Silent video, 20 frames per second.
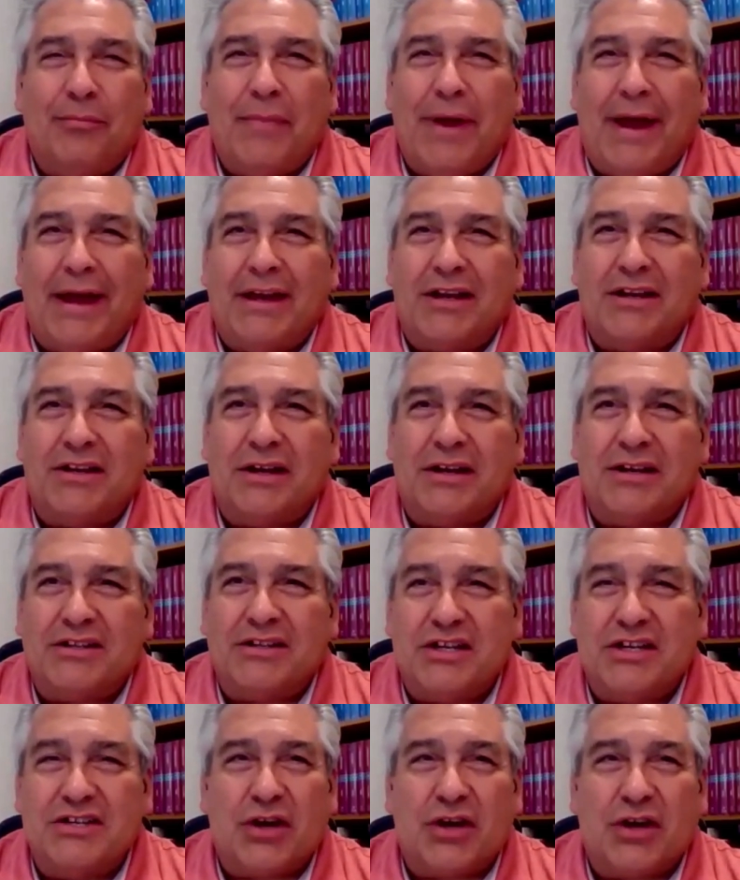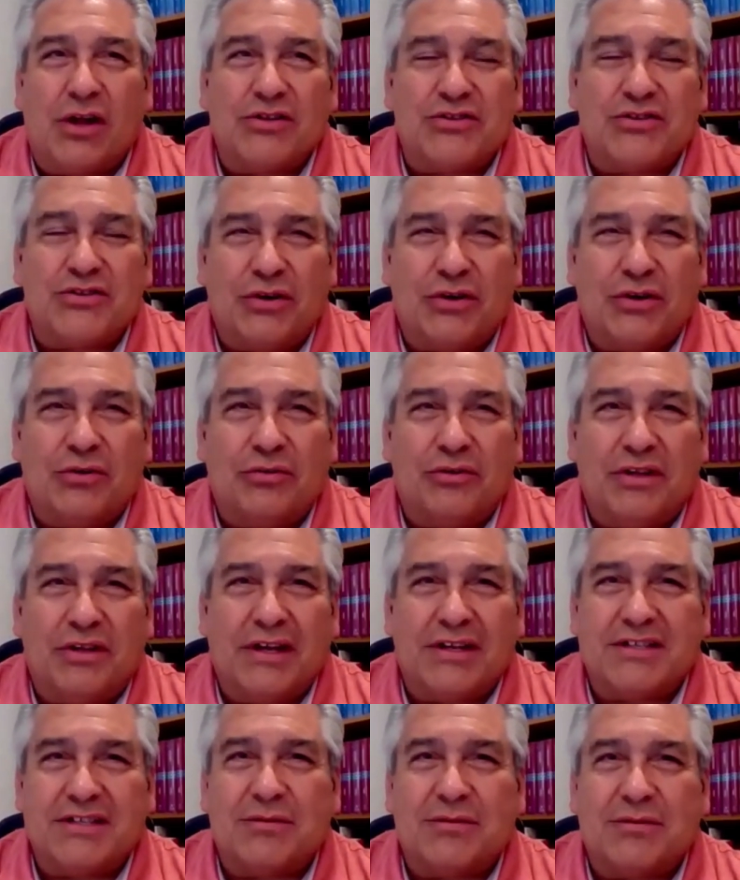And she's also
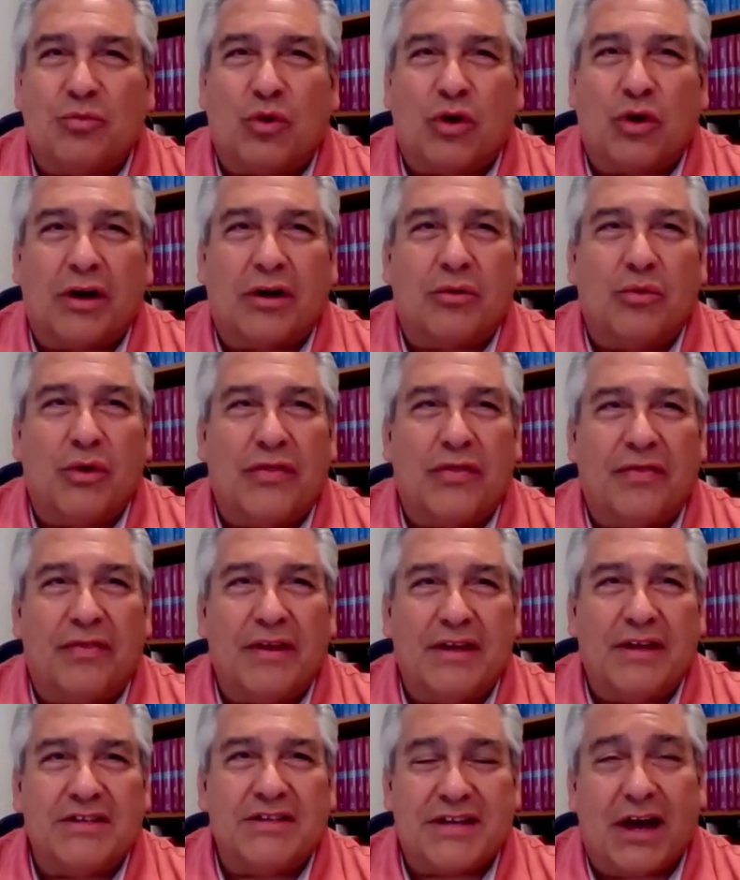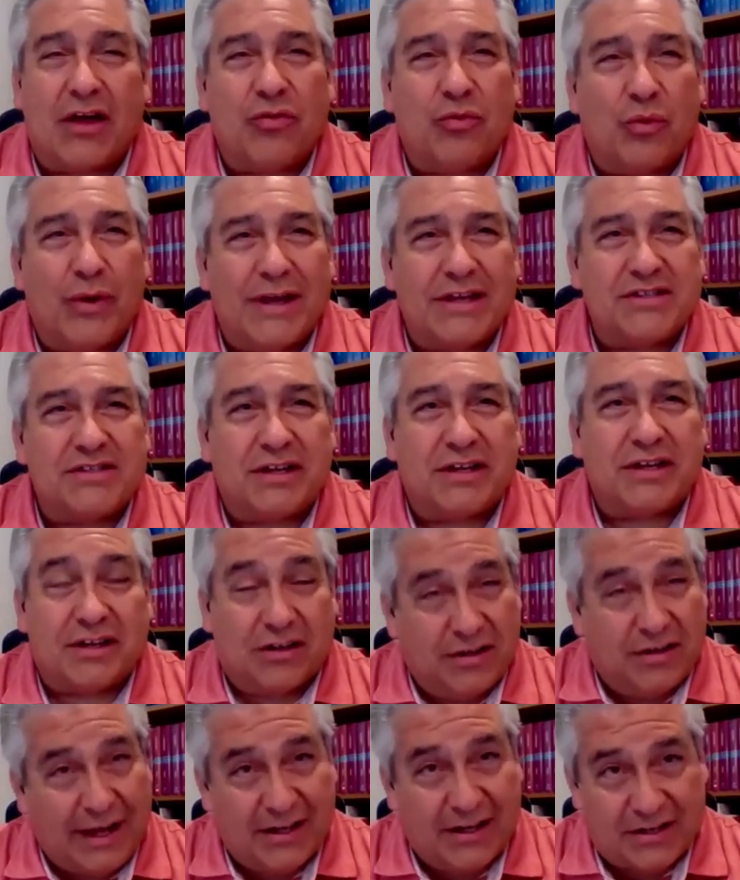done some work with the Southwest
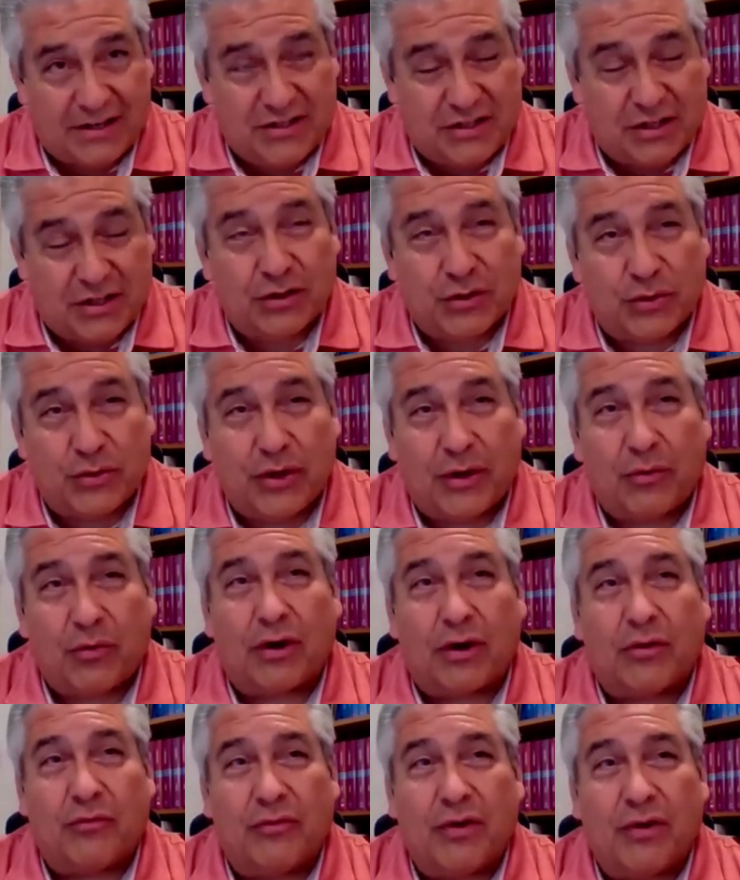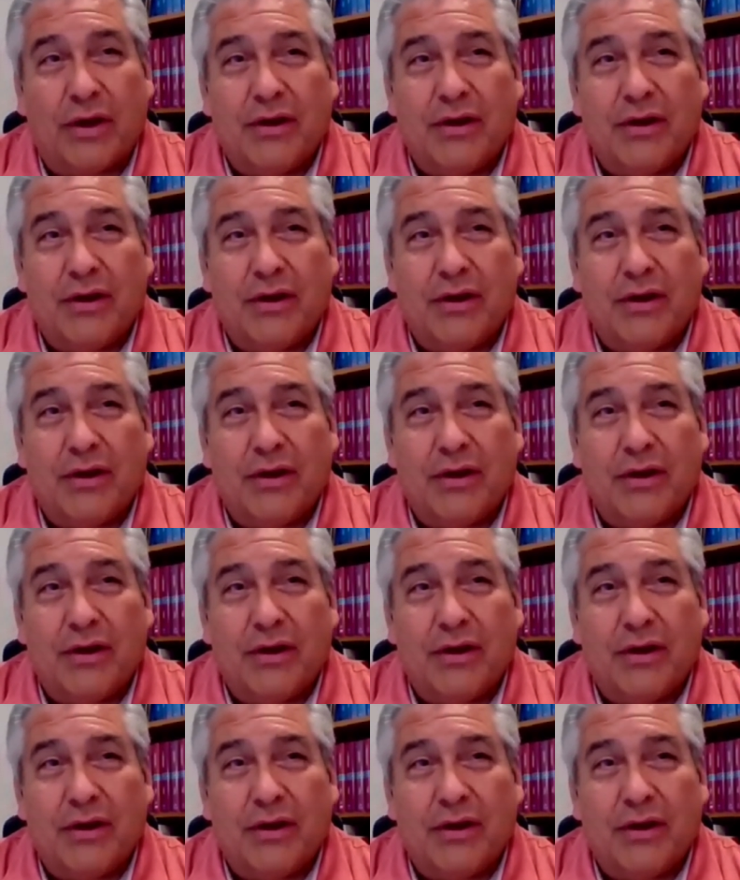and is still doing work